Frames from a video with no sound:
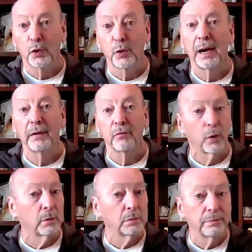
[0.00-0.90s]
I saw
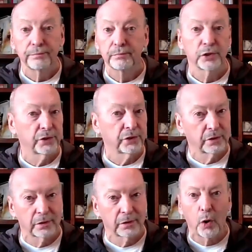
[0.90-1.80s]
my role
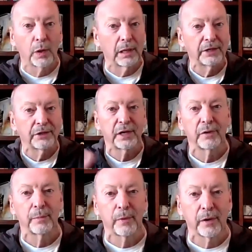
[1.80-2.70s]
just to
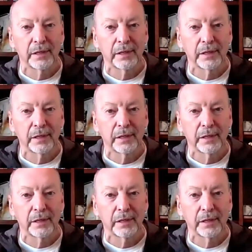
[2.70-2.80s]
coalesce